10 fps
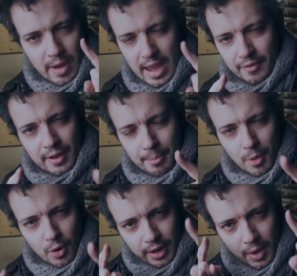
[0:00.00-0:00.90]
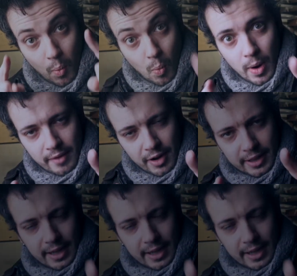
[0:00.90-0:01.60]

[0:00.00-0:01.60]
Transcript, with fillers: evening, morning, whatever it